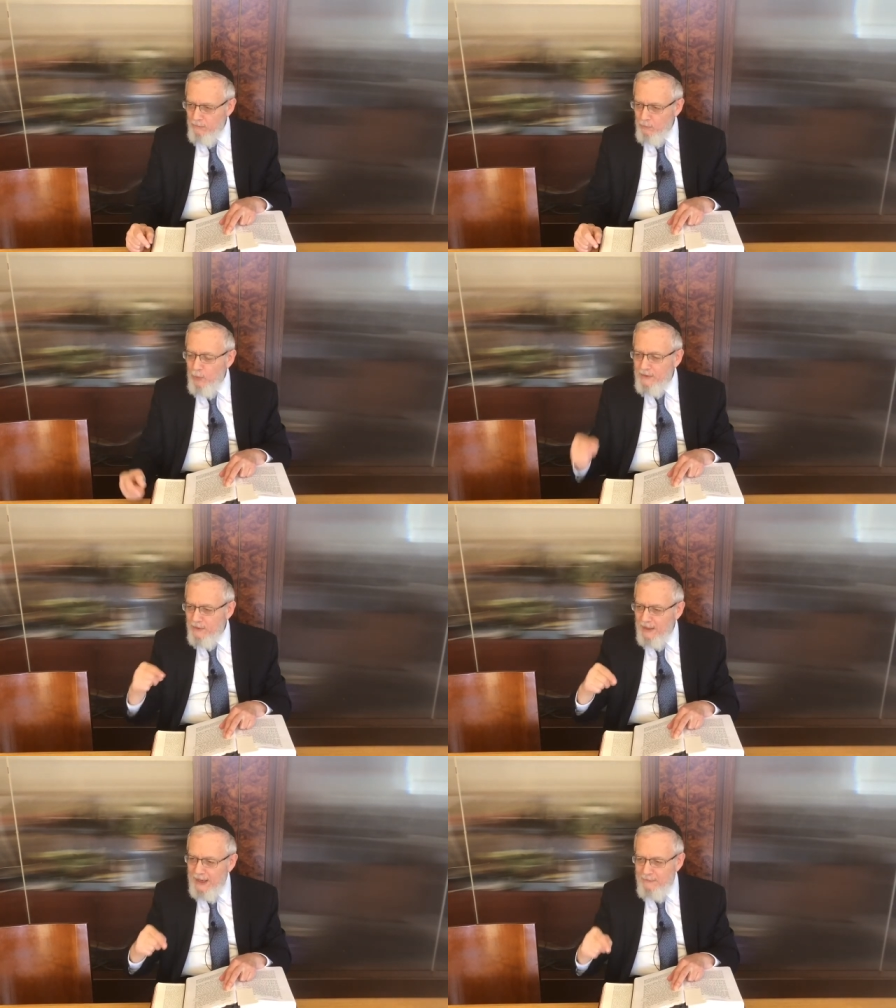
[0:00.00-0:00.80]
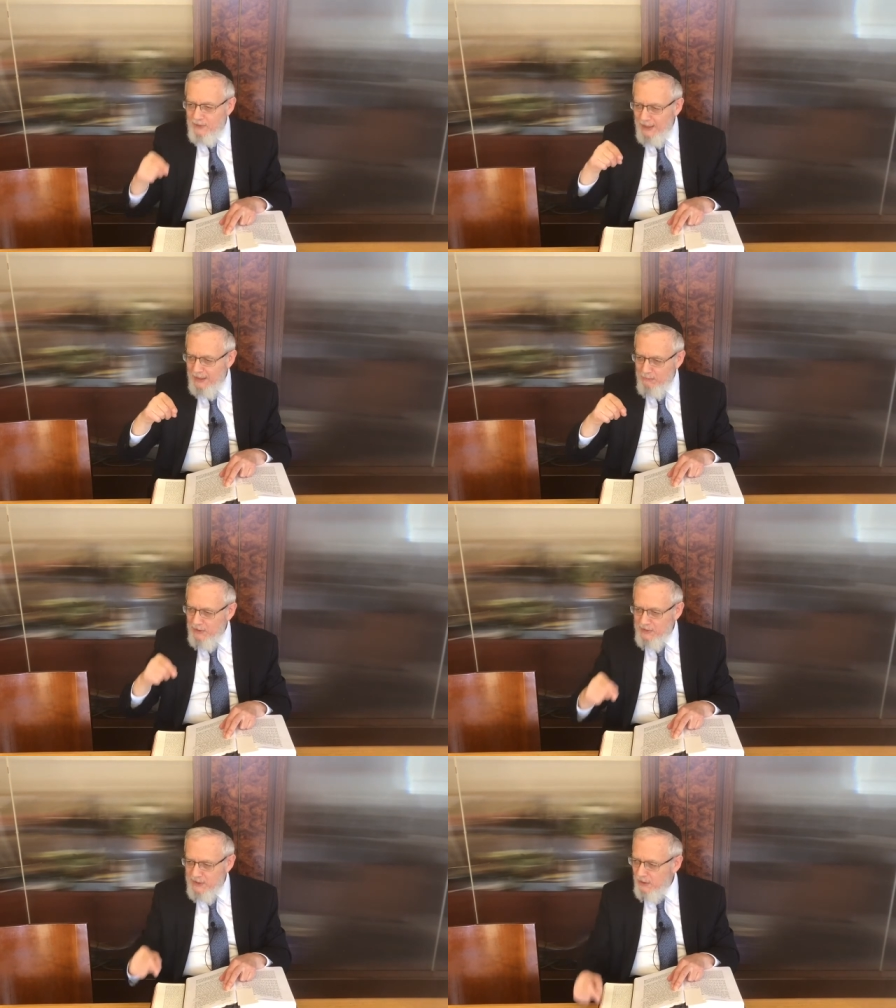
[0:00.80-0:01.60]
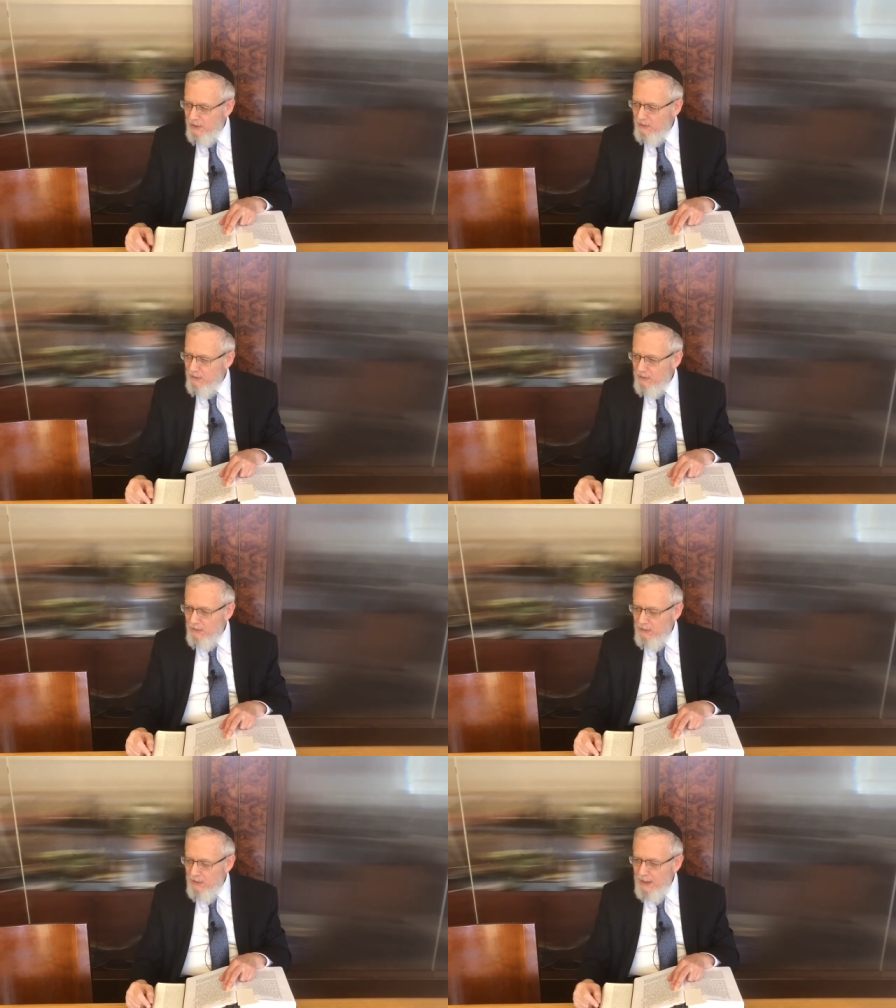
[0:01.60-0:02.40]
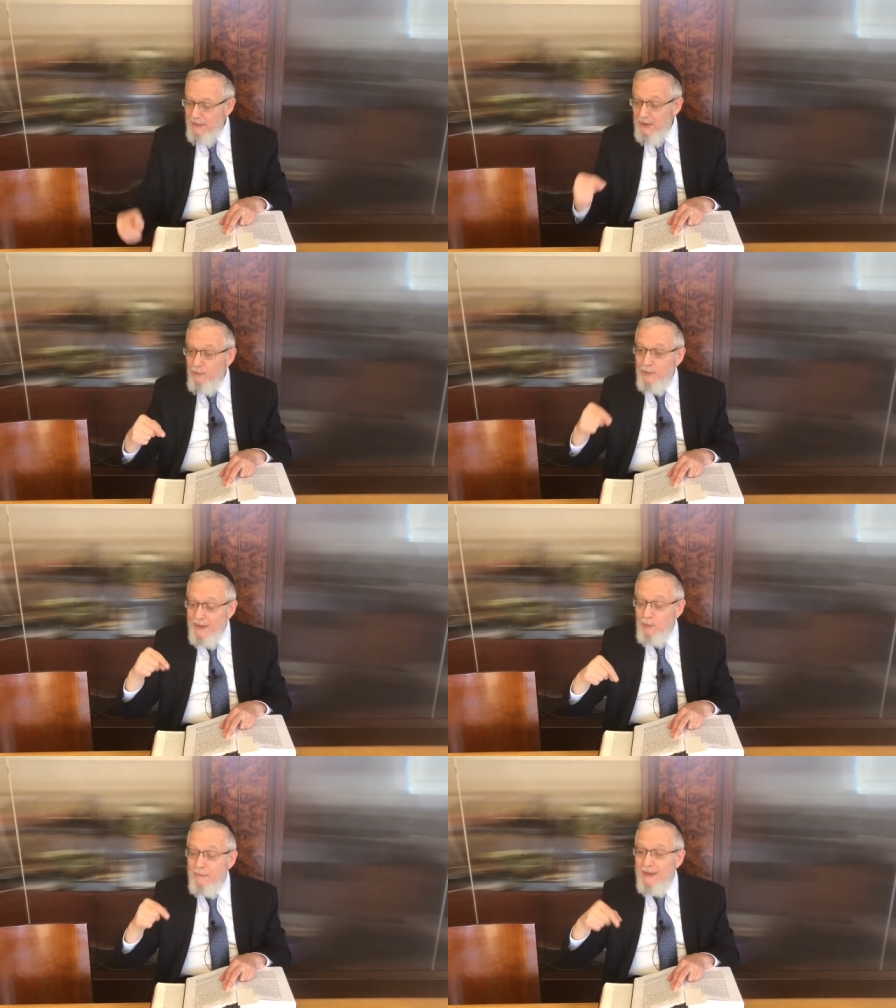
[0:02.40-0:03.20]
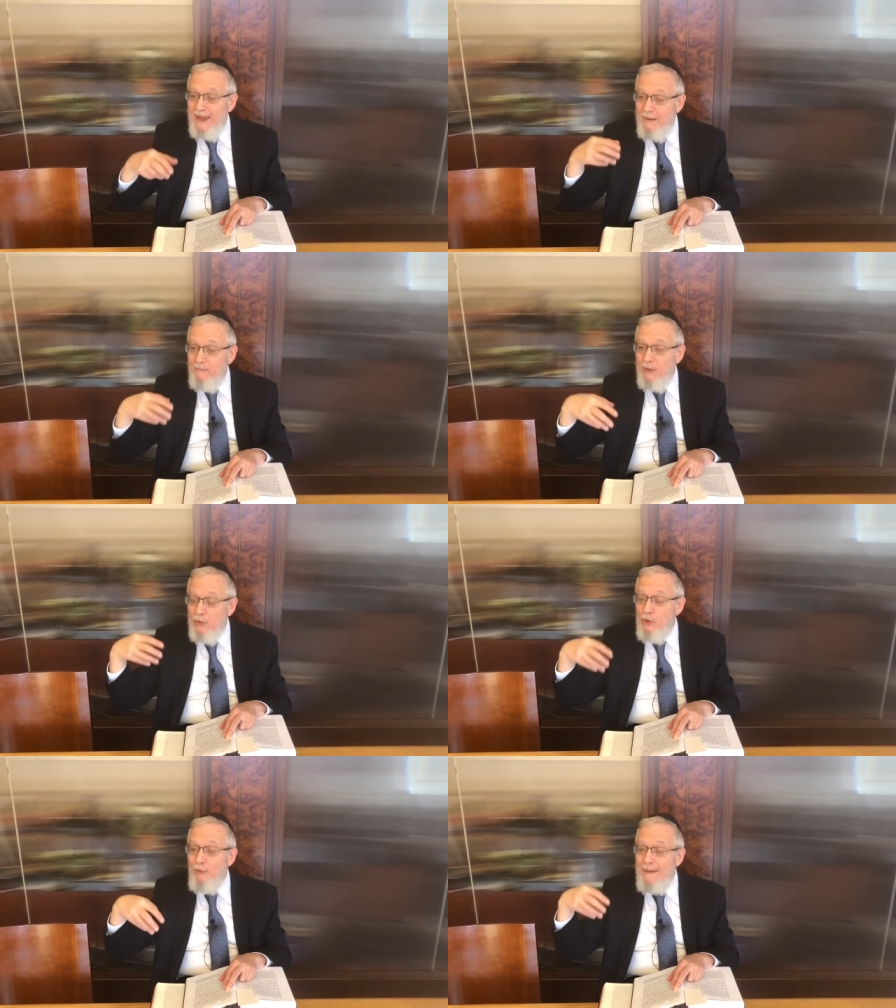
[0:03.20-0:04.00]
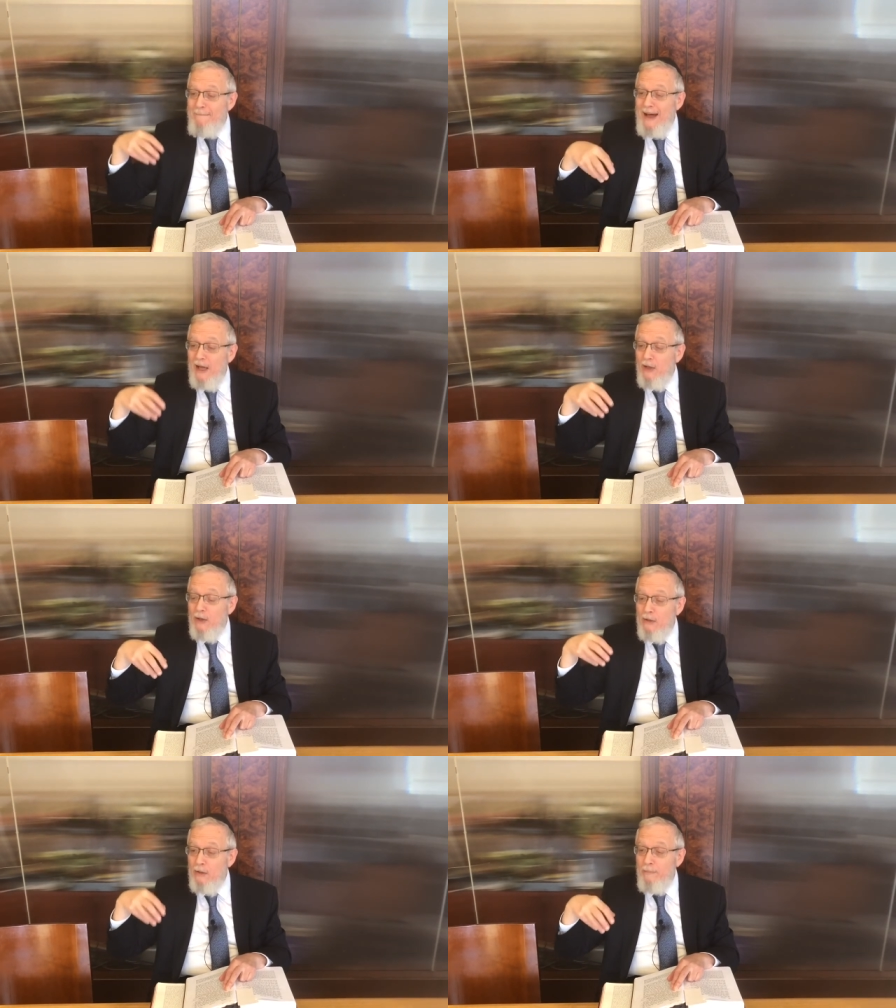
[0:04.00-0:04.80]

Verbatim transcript: When did that happen? That happened at Sinai. And therefore, then we became the Ramach